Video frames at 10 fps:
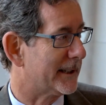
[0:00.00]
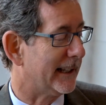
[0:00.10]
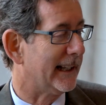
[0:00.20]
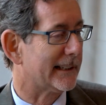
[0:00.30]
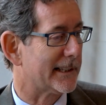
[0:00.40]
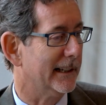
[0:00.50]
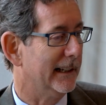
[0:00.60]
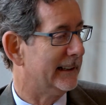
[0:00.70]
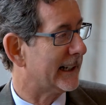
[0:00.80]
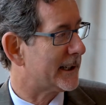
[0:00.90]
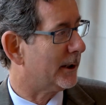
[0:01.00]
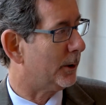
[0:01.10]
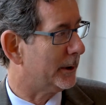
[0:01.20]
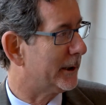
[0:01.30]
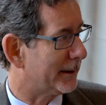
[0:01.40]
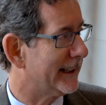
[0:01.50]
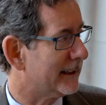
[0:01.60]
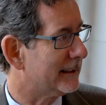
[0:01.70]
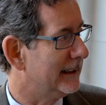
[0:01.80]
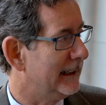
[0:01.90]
and that's the holy grail.